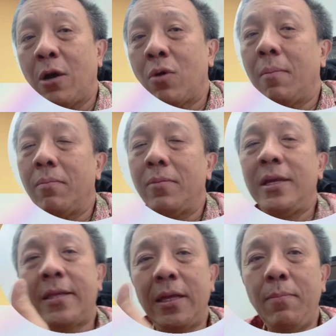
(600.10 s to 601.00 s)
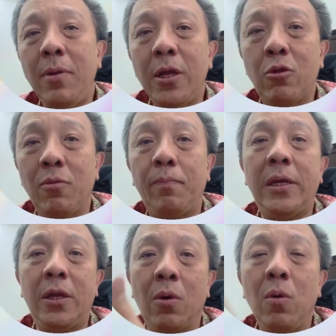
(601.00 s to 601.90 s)
outcome. It is similar to
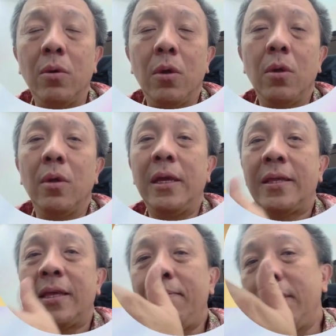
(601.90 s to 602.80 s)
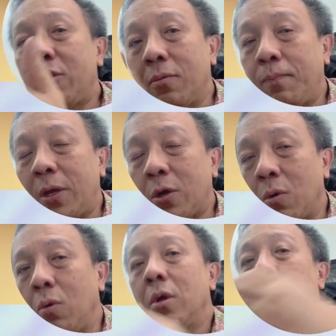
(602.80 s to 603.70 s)
PEO, it's similar to
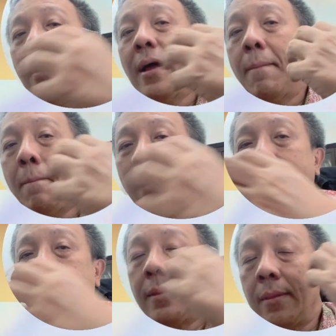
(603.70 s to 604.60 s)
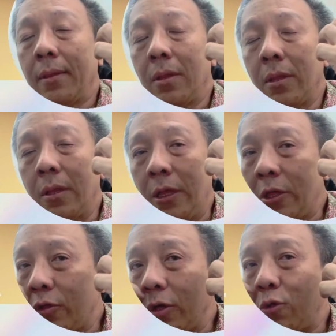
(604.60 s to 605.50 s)
PICO, but it
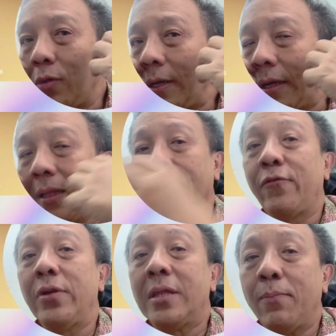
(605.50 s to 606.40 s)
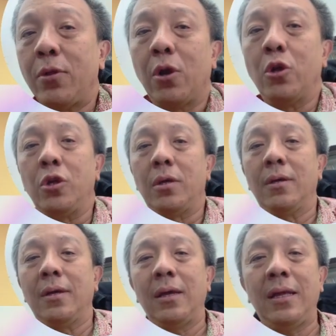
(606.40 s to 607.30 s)
is just using a different terminology.
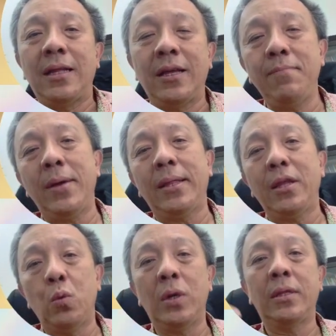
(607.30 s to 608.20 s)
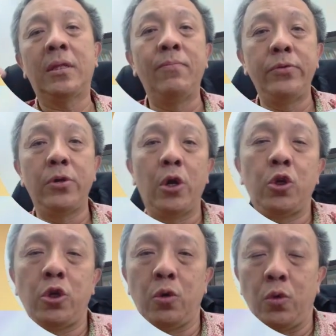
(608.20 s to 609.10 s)
It doesn't matter what
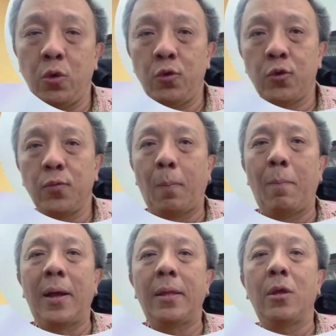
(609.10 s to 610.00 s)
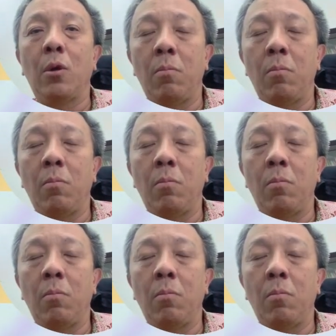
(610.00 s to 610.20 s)
terminology you use, but